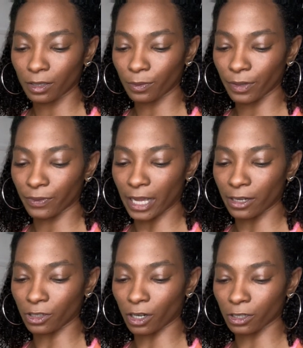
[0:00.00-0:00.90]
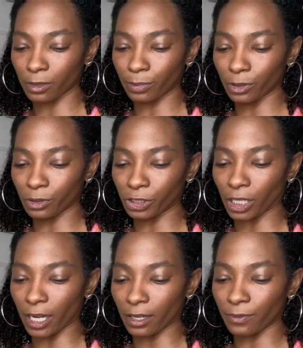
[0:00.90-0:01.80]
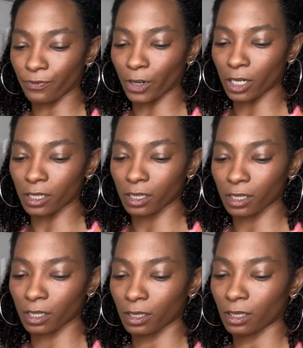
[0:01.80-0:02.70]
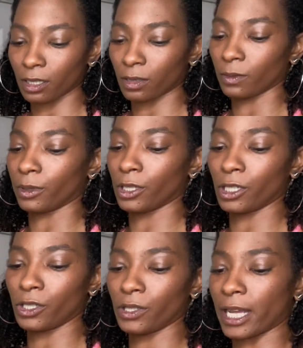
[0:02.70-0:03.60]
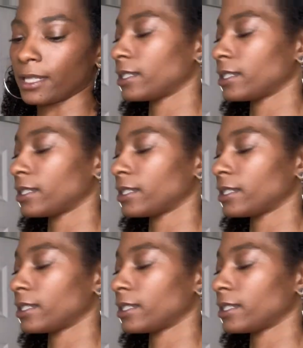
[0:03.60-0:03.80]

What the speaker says: with that darker blue shade. First, we're going to do that